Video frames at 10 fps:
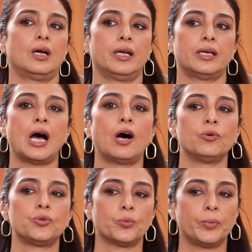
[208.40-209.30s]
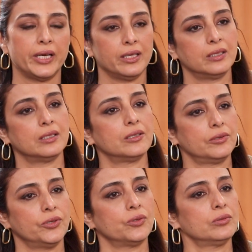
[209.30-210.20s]
And how to bring the,
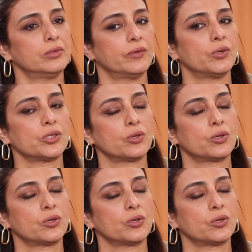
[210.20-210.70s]
you know, there was a